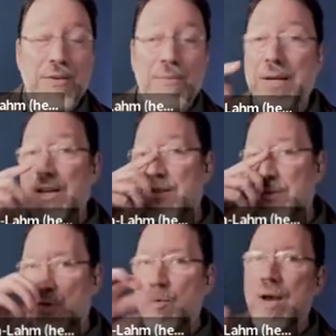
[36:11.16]
because it
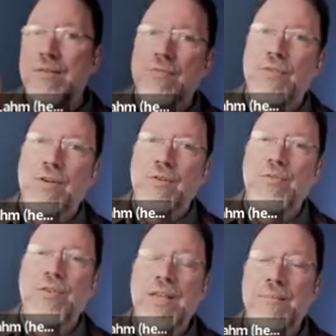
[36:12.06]
was quite difficult
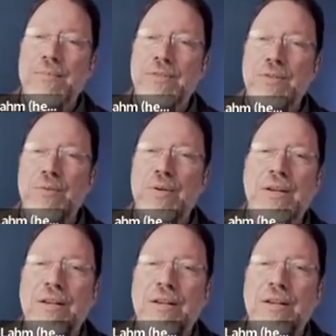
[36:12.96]
for them to